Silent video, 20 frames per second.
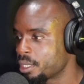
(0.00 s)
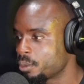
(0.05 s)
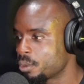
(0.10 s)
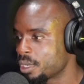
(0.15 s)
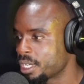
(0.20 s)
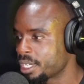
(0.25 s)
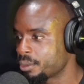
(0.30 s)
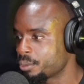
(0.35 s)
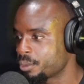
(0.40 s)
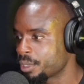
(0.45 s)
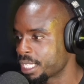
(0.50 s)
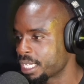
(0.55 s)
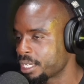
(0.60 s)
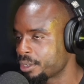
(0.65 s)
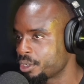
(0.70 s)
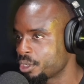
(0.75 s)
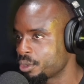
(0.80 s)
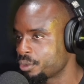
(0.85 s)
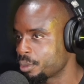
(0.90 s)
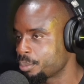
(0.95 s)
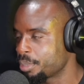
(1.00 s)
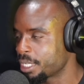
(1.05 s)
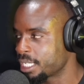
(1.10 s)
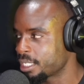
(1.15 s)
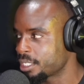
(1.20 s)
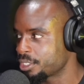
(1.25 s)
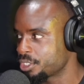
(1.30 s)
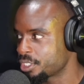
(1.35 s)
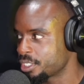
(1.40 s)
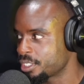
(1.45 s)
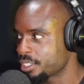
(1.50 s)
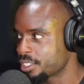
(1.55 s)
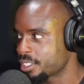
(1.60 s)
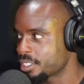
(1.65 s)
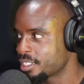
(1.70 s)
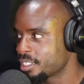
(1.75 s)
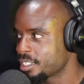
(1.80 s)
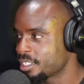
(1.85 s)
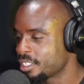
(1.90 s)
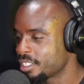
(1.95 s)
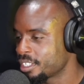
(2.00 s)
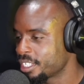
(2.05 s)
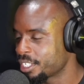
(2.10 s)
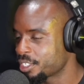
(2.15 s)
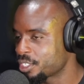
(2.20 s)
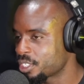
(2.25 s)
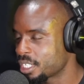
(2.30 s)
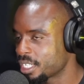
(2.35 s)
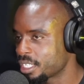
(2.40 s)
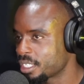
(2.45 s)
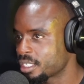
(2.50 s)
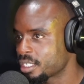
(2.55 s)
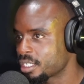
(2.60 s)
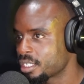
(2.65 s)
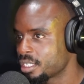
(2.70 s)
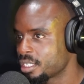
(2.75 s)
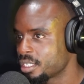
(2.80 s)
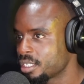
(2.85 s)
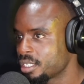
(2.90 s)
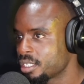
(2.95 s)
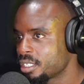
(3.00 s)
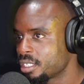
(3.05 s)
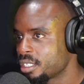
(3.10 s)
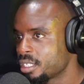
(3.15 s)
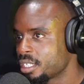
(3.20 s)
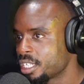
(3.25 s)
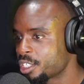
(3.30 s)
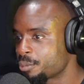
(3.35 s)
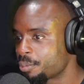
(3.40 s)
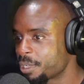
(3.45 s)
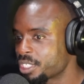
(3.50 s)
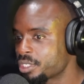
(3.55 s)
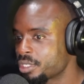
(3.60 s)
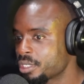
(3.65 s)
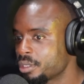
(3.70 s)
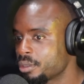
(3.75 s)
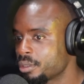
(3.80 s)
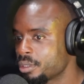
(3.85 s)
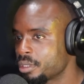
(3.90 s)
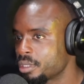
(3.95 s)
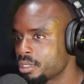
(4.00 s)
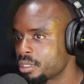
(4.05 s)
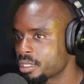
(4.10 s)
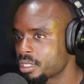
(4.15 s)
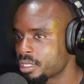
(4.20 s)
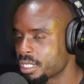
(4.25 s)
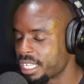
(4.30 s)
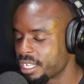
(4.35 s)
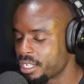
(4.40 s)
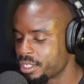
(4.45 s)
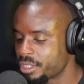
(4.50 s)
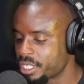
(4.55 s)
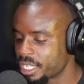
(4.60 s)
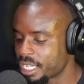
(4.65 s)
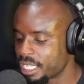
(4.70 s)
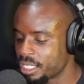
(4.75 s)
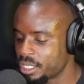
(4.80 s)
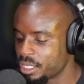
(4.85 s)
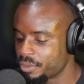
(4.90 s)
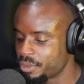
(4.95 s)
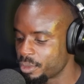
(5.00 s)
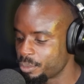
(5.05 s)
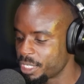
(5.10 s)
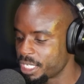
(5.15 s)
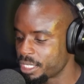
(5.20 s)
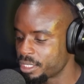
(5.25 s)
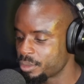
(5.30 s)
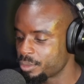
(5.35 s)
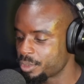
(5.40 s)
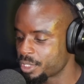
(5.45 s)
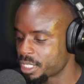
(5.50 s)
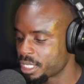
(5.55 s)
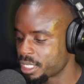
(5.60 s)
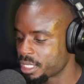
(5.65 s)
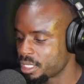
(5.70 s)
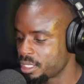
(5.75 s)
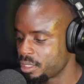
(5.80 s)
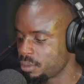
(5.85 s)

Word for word: he wanted without no apologies. Mm-hmm. It's like, especially, and the thing I loved about him is like